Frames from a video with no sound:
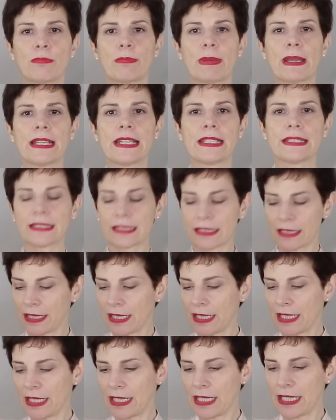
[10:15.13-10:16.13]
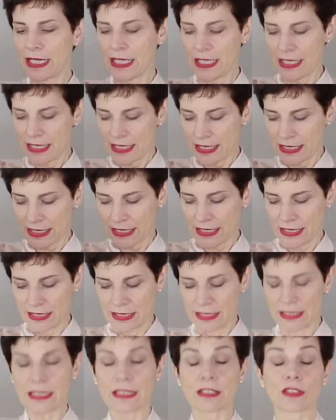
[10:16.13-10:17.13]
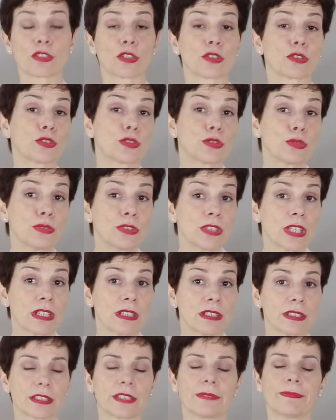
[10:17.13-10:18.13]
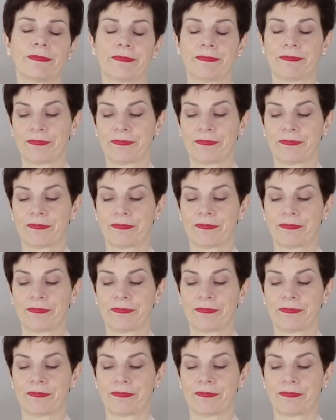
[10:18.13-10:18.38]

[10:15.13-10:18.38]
palette, it's not too dark,